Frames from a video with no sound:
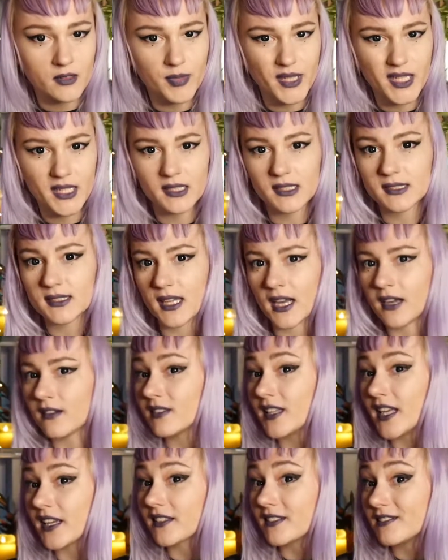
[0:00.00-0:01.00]
Because I would
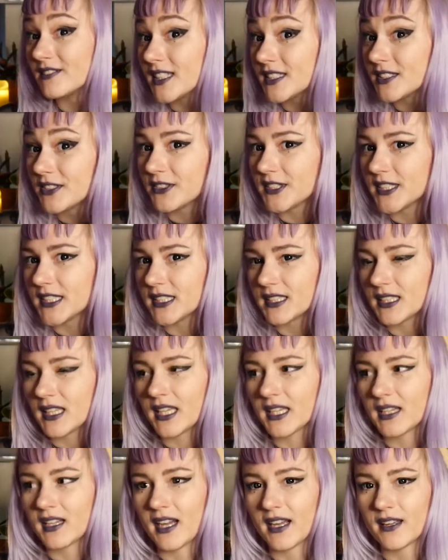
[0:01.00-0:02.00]
like to rescue it.
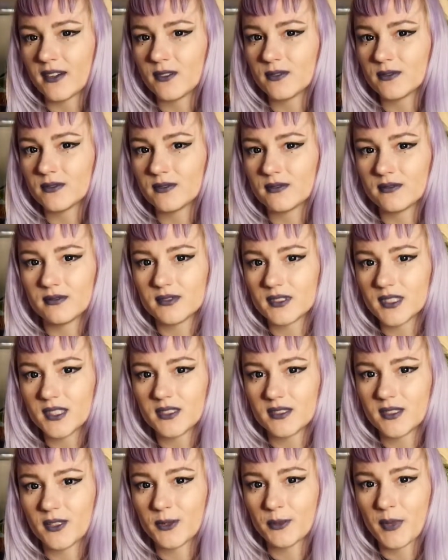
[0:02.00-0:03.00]
Like, I don't,
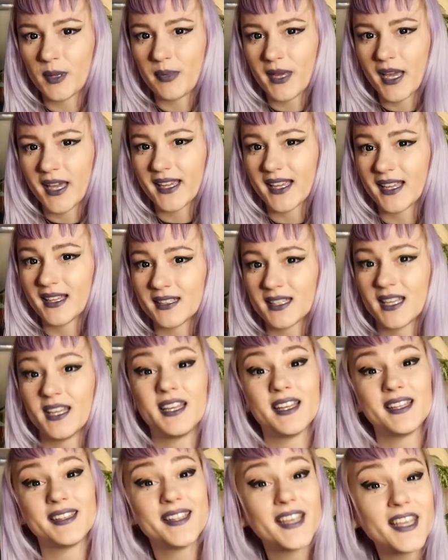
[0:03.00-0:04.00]
maybe I can
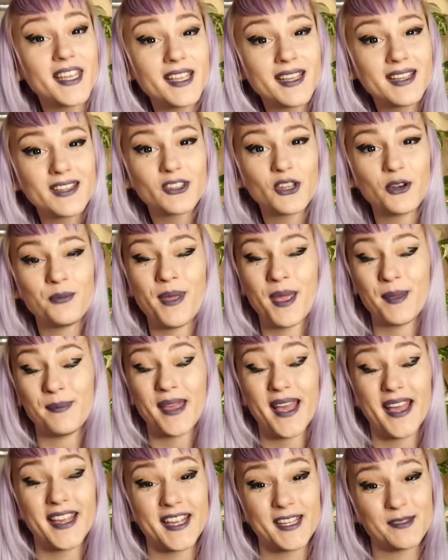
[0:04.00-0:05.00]
take it, or maybe
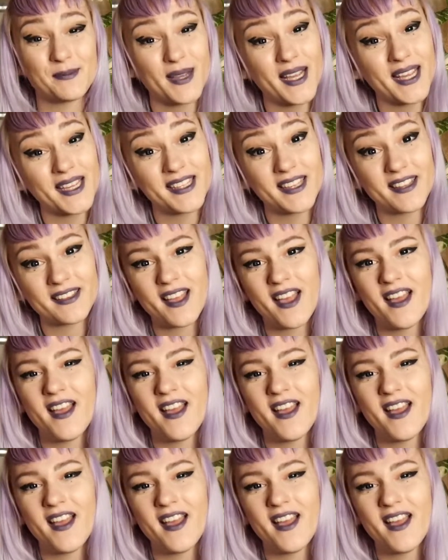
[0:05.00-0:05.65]
I can buy it.